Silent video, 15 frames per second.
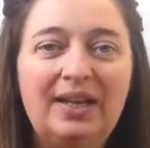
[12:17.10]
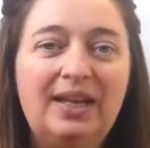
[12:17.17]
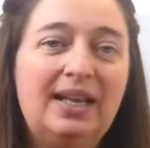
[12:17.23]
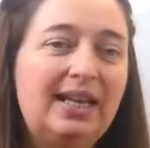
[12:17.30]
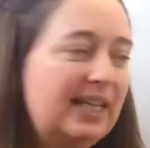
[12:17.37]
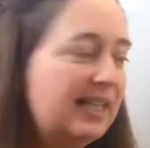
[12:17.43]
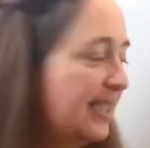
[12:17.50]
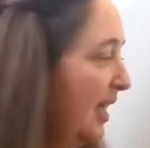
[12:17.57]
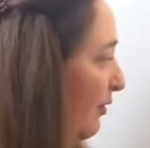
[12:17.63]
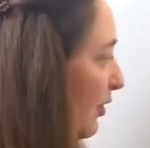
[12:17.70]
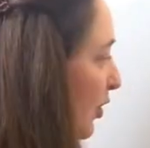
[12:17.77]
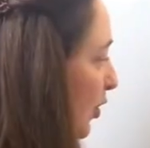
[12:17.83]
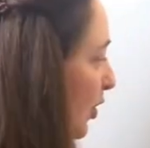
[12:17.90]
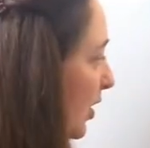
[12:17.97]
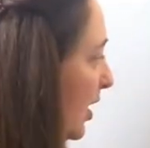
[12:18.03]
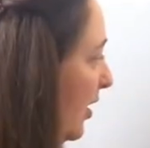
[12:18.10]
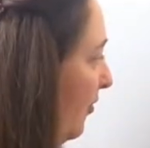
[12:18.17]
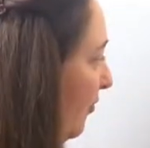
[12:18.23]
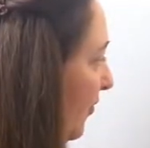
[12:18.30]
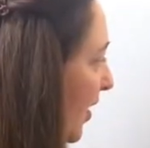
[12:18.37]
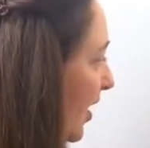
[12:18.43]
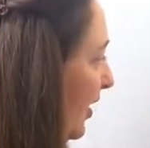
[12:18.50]
Let's have a look
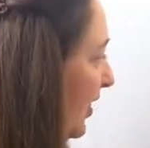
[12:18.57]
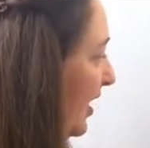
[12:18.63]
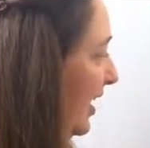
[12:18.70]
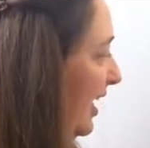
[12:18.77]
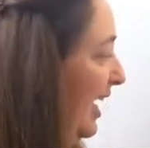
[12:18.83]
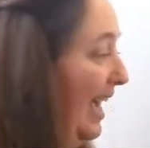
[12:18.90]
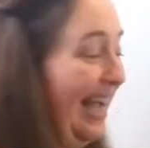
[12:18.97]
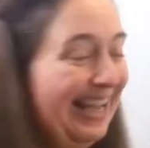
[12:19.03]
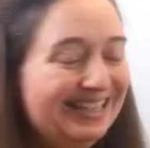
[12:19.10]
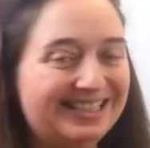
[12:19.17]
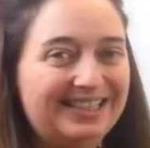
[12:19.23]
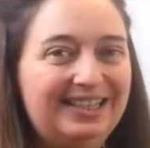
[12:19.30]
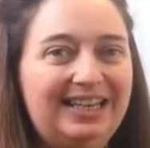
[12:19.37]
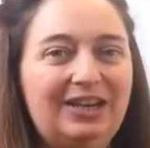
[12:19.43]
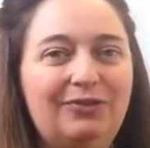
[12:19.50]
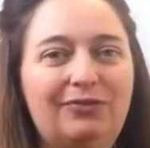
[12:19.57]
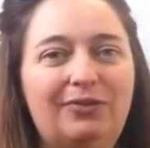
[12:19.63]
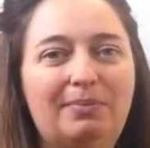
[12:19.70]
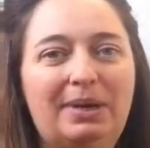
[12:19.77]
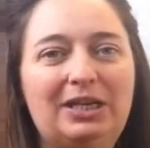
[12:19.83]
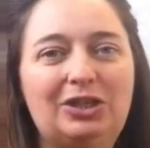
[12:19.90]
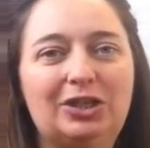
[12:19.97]
further at the
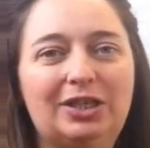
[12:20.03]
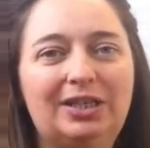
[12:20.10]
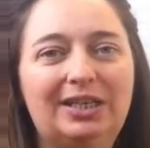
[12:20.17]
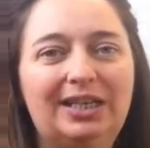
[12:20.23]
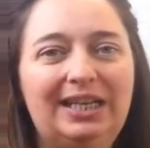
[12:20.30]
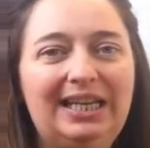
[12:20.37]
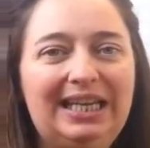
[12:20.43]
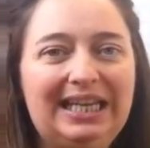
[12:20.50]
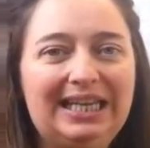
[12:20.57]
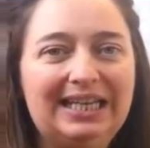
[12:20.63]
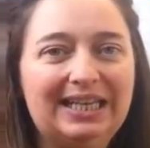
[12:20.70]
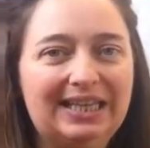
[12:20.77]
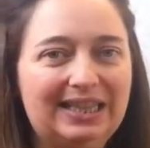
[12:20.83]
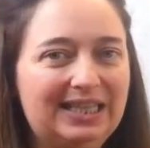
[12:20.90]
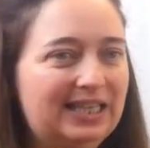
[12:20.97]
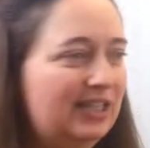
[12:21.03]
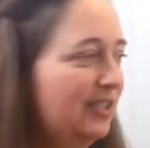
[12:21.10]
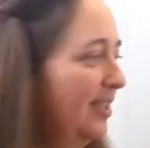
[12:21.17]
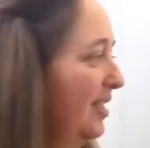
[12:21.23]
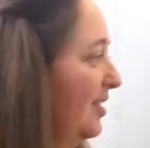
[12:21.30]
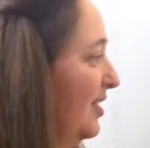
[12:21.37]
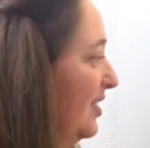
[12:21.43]
information in this
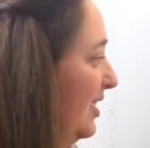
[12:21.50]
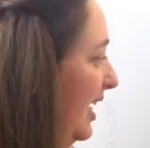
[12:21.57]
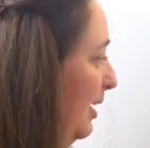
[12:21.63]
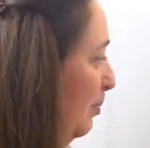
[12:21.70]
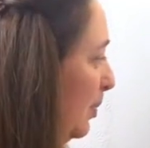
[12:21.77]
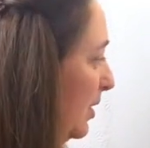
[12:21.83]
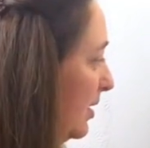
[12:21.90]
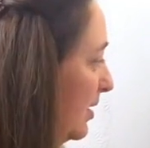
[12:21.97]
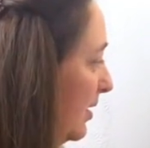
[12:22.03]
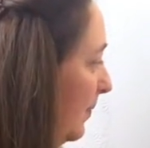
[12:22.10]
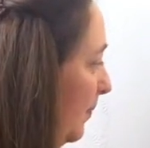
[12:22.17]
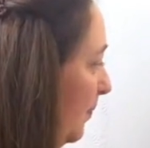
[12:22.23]
statement.